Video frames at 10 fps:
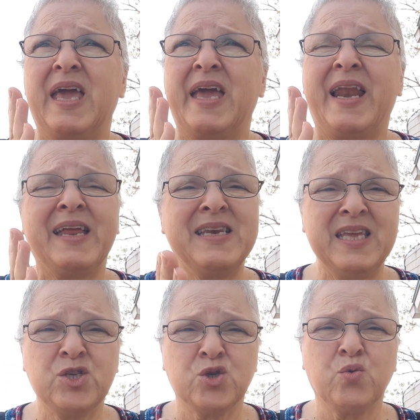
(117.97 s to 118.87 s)
and I
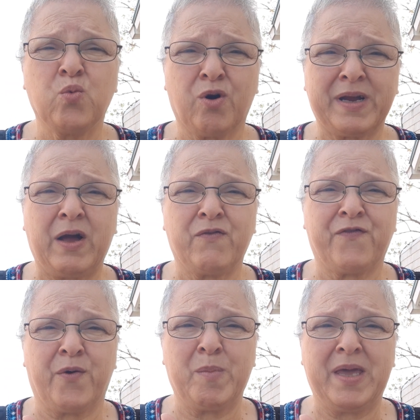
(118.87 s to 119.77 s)
need you to work out
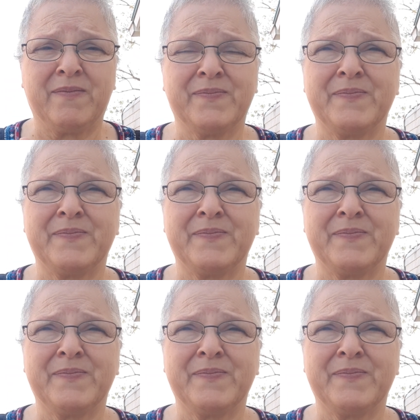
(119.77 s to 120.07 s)
for me.